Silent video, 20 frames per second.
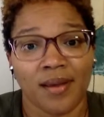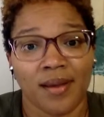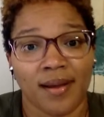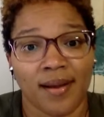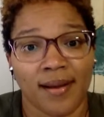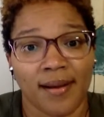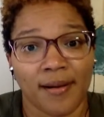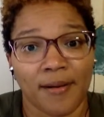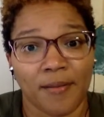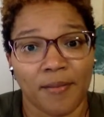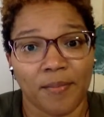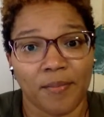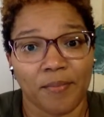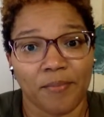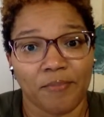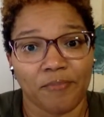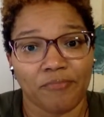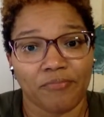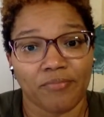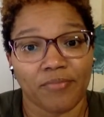
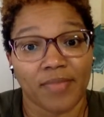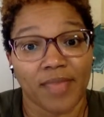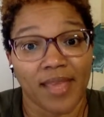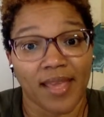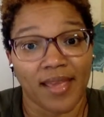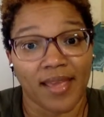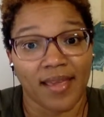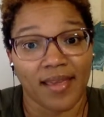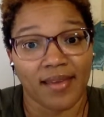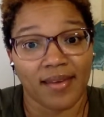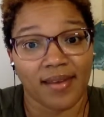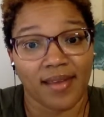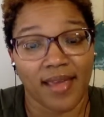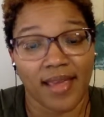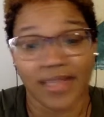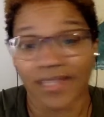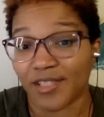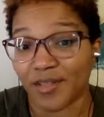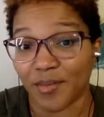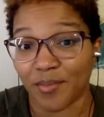that
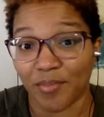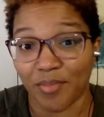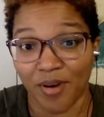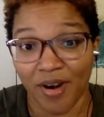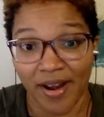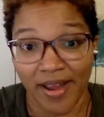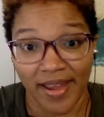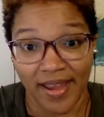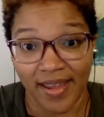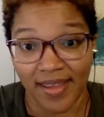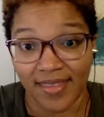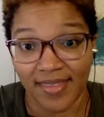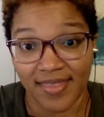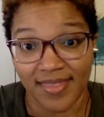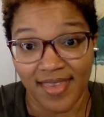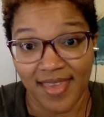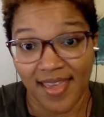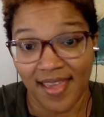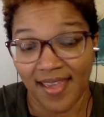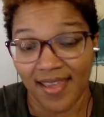has a brain
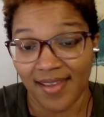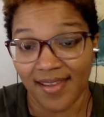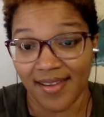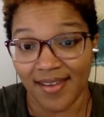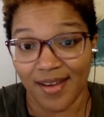that